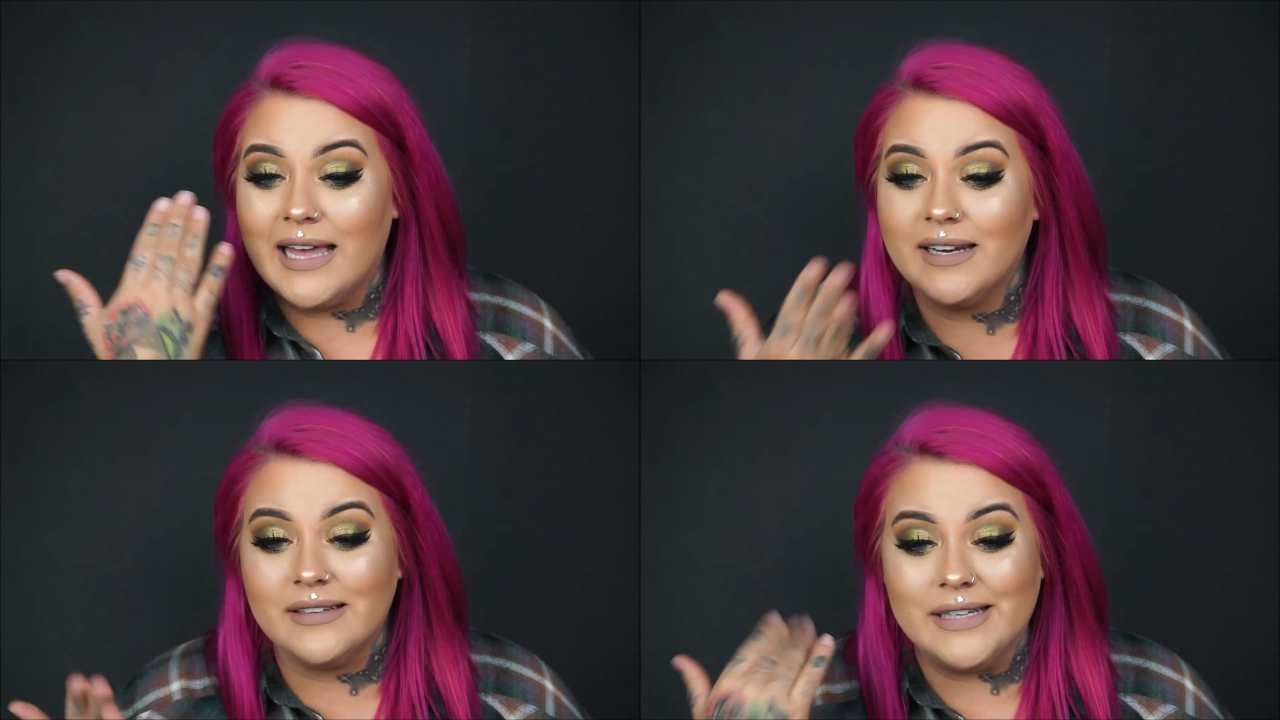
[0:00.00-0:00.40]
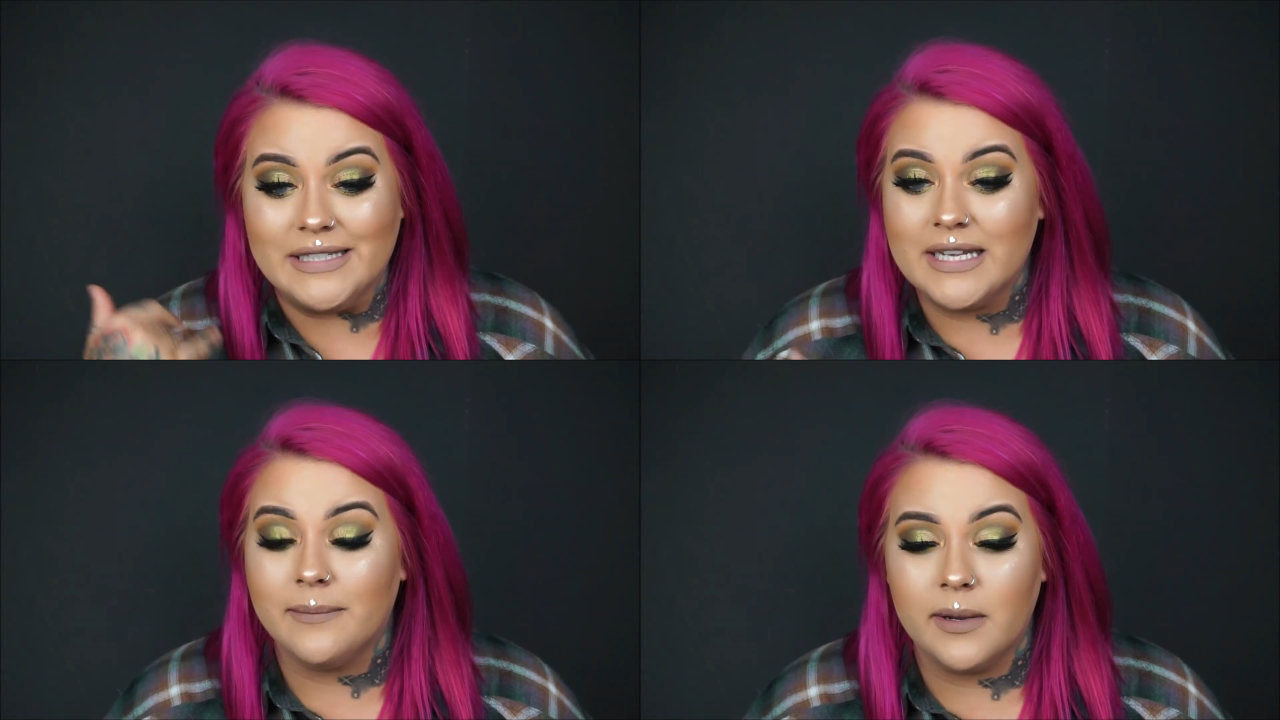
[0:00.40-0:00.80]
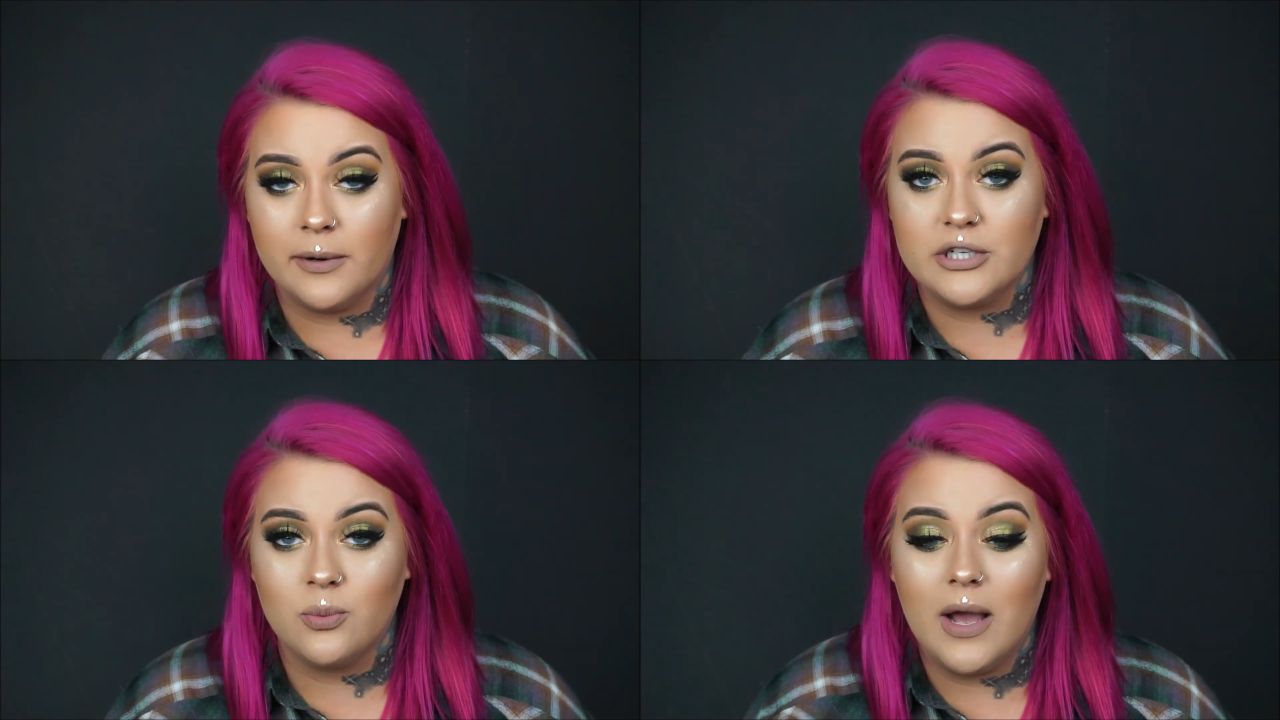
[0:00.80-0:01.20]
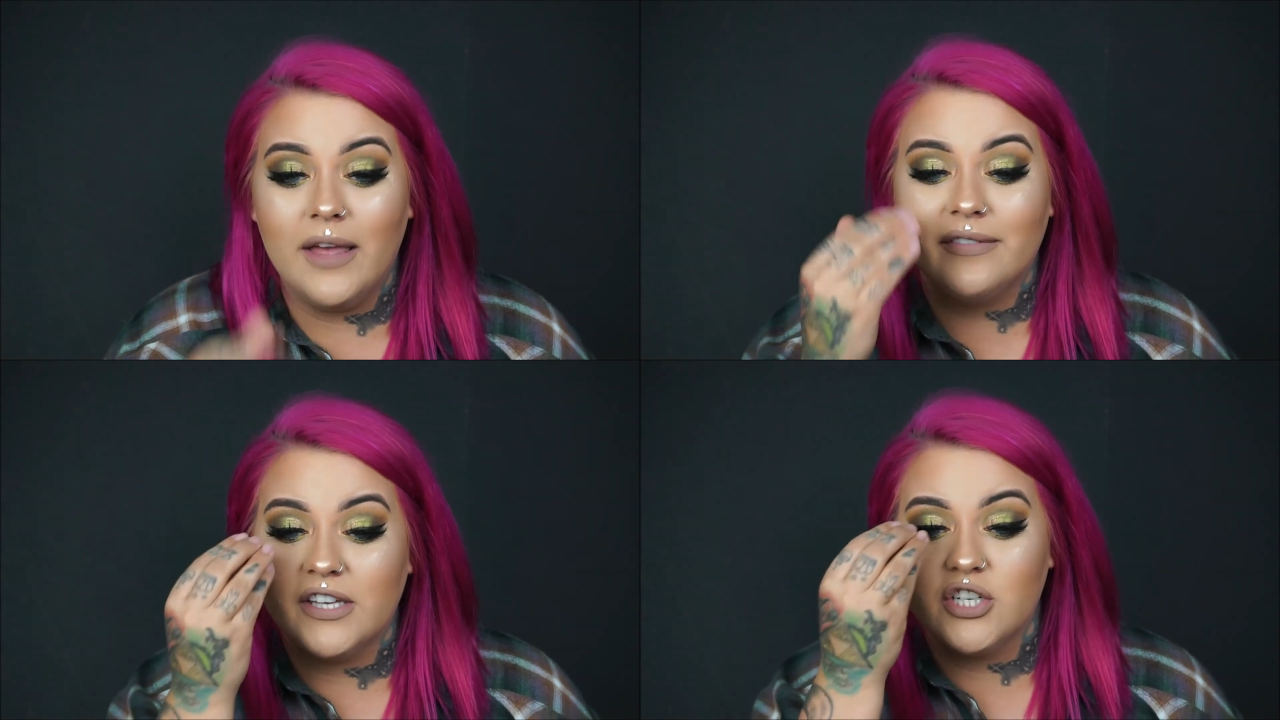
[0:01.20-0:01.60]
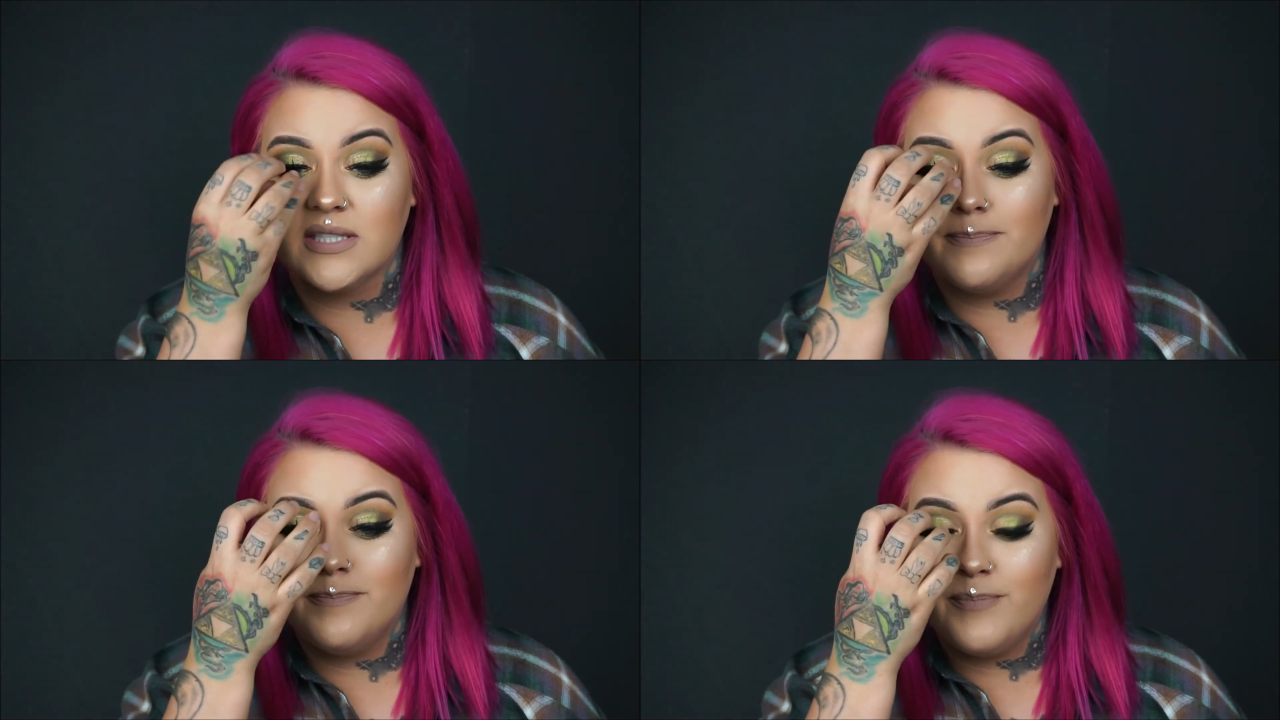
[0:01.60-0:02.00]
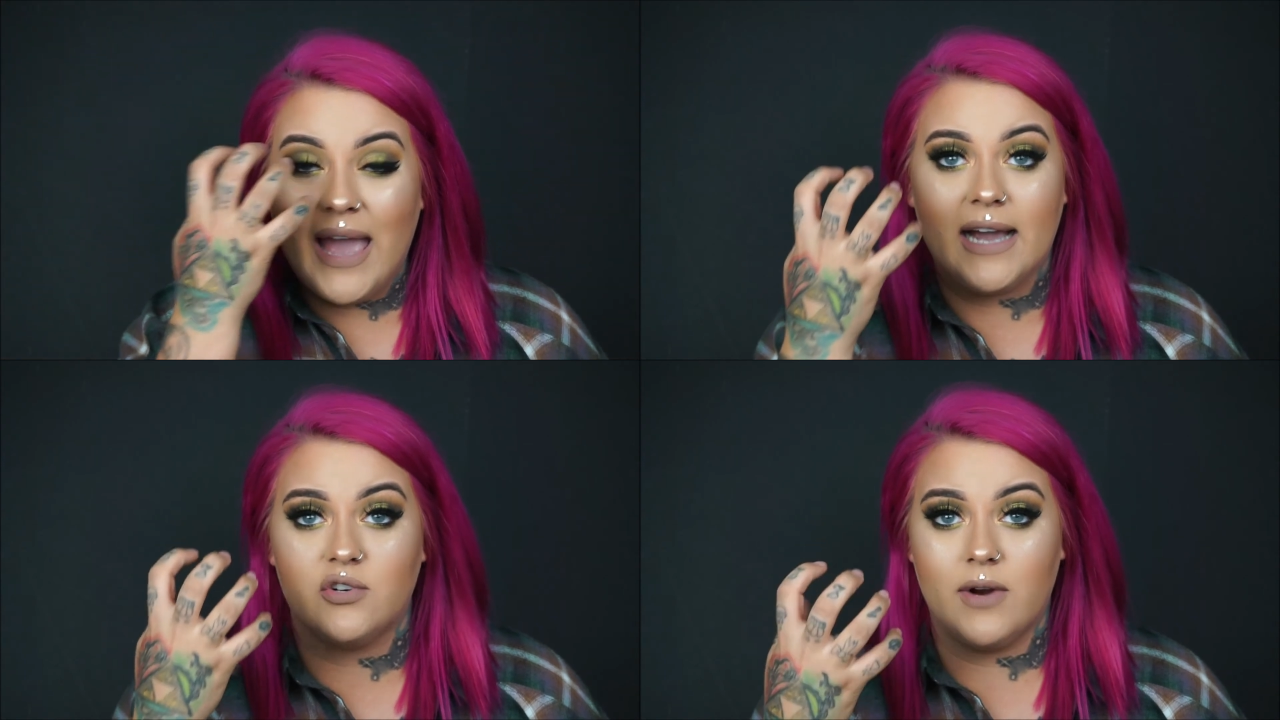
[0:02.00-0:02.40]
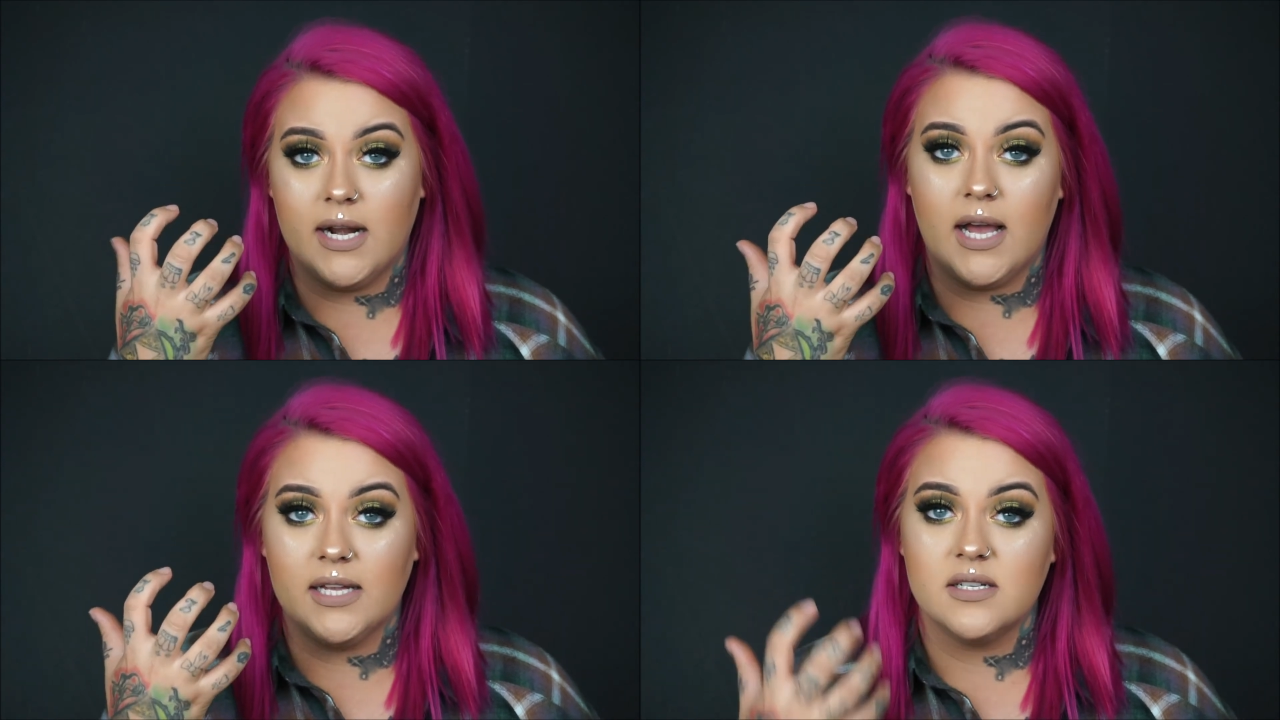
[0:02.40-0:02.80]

I didn't need to get my brush wet, and they just packed right on.